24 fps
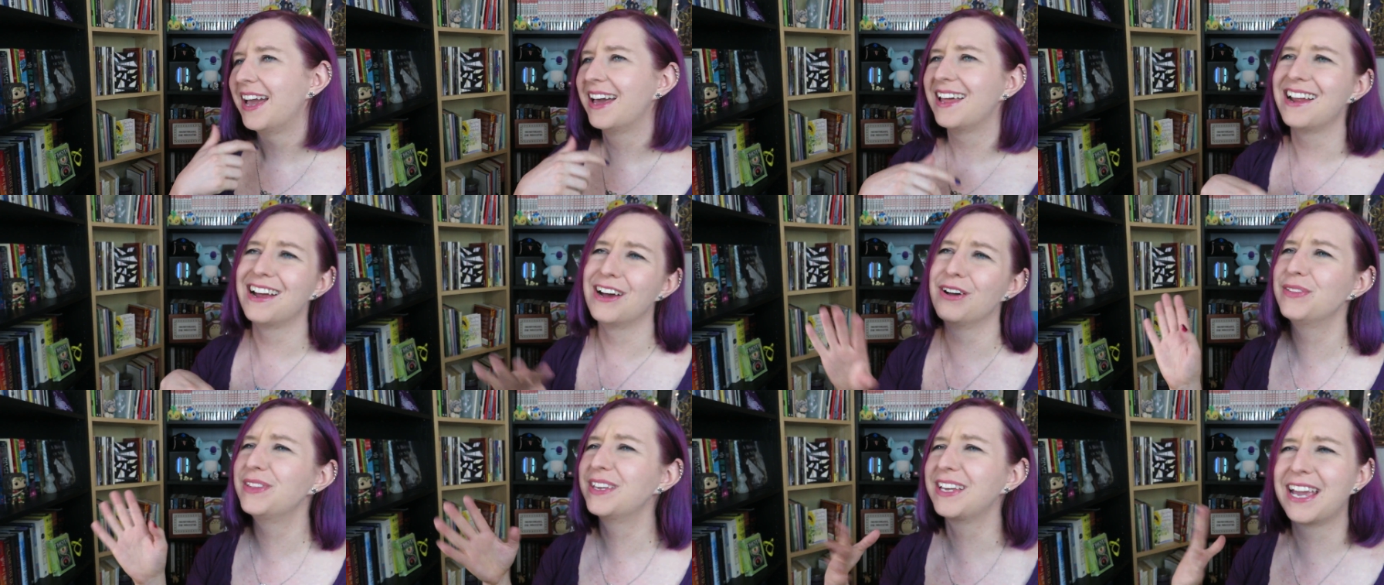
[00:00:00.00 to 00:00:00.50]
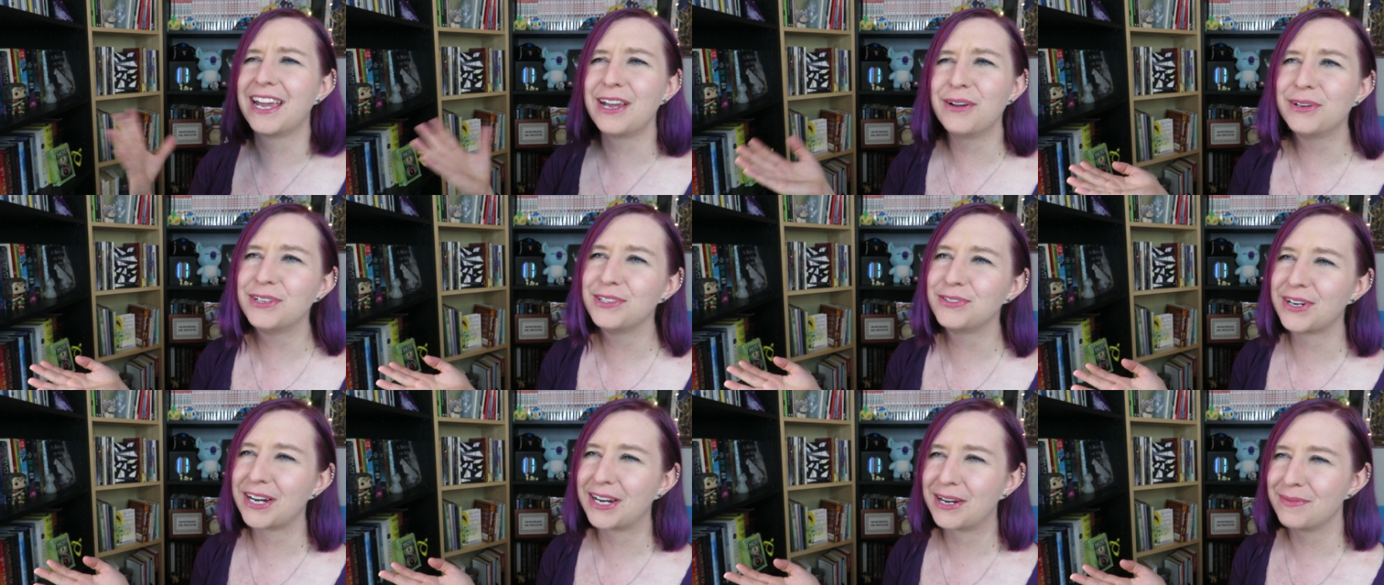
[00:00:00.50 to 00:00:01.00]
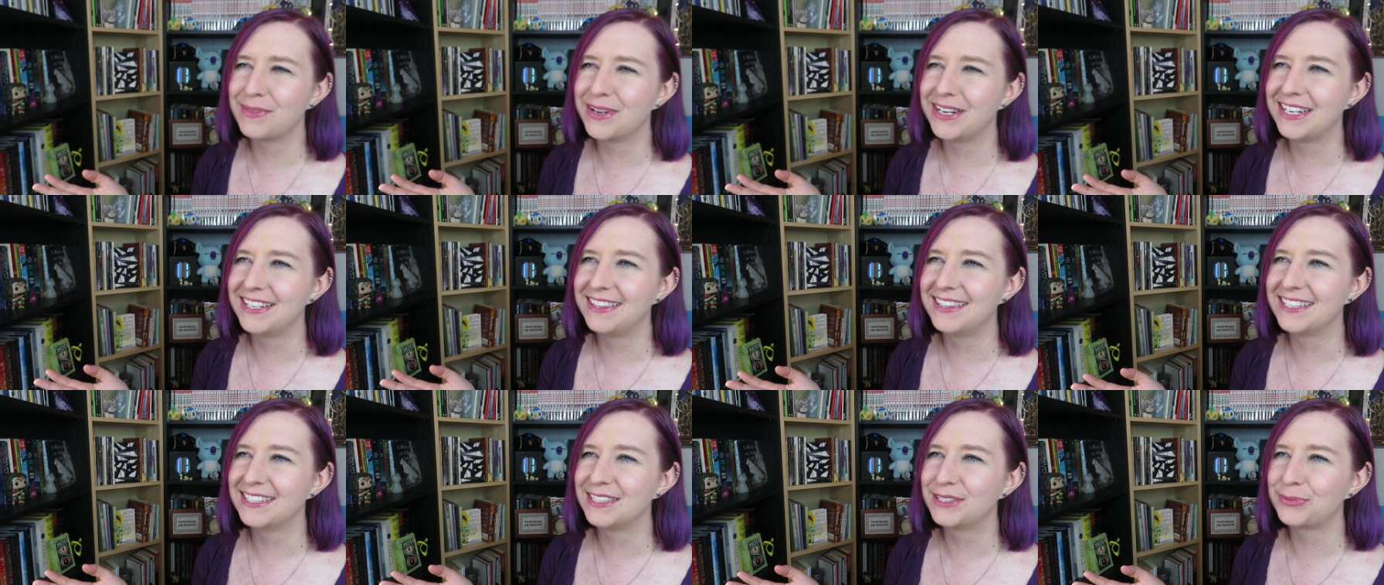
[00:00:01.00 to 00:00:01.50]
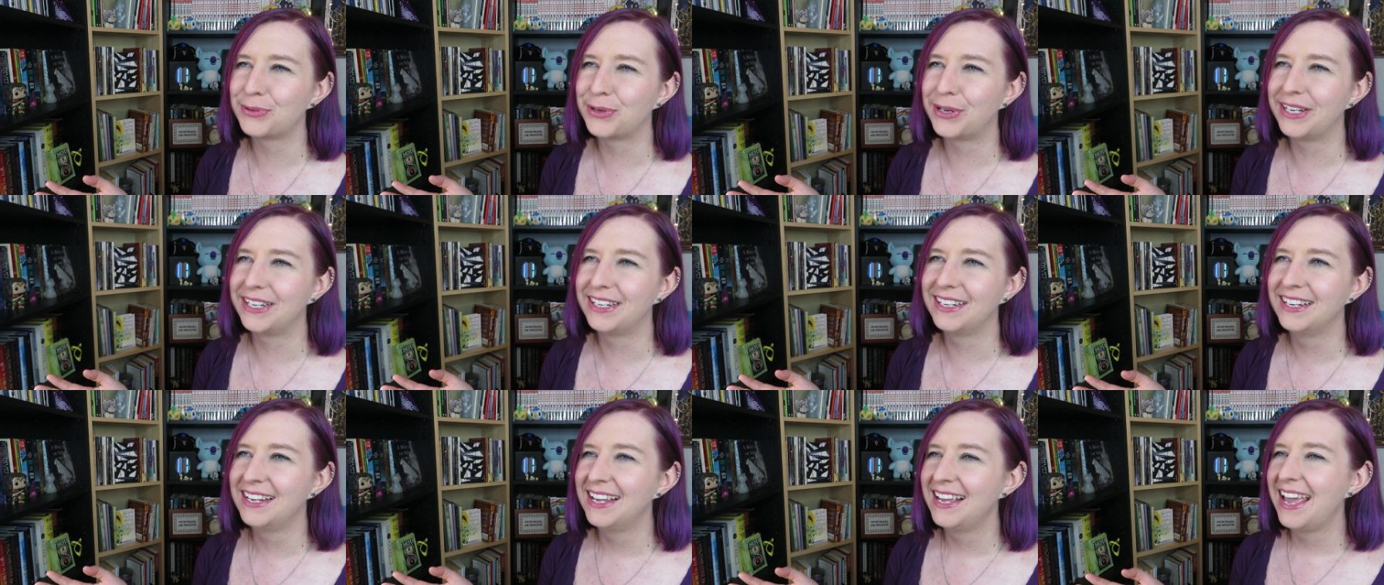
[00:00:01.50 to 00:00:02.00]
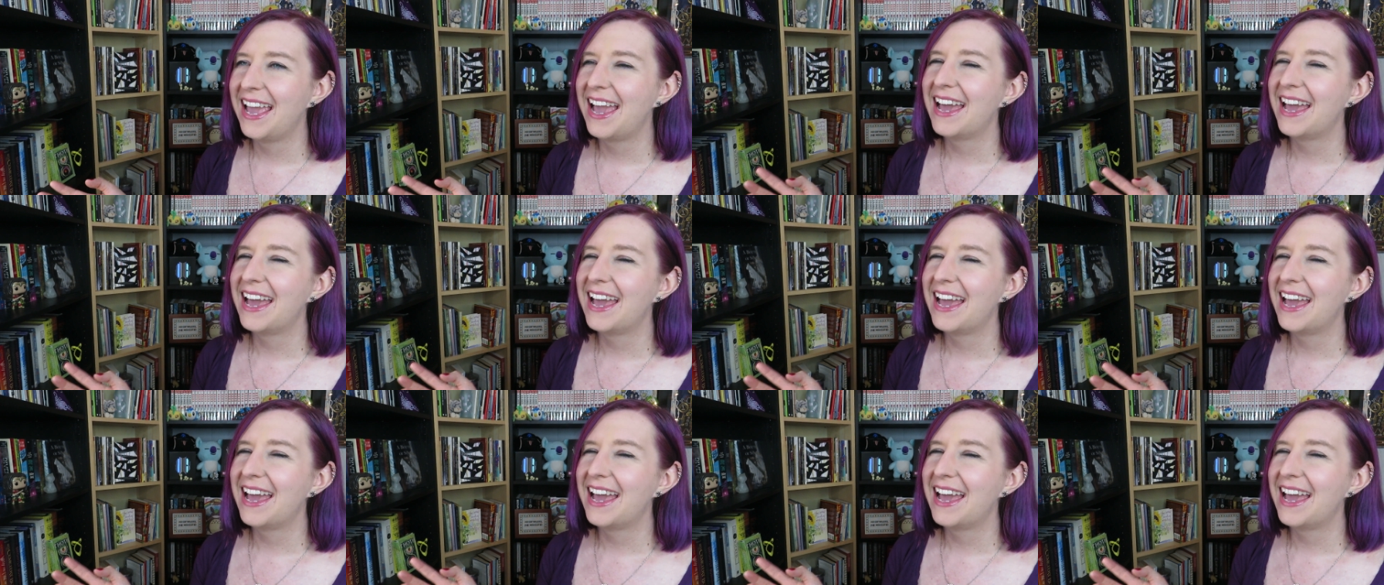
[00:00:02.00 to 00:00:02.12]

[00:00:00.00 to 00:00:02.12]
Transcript: and I don't think anyone's recommended this one.